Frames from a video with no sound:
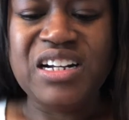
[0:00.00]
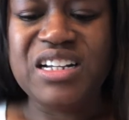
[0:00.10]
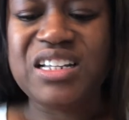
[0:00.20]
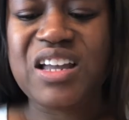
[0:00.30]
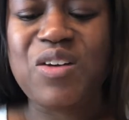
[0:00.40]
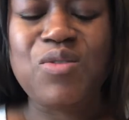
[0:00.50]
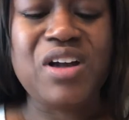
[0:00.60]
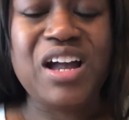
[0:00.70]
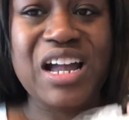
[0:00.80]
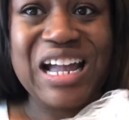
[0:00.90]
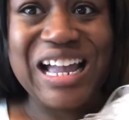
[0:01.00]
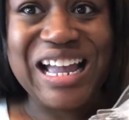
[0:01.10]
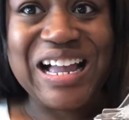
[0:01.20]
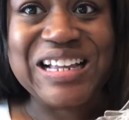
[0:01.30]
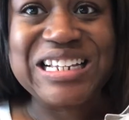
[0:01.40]
So, I
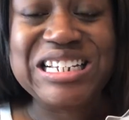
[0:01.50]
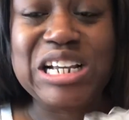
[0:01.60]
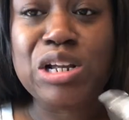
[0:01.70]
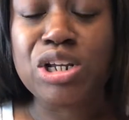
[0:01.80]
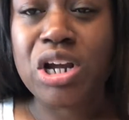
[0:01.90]
got all the gel on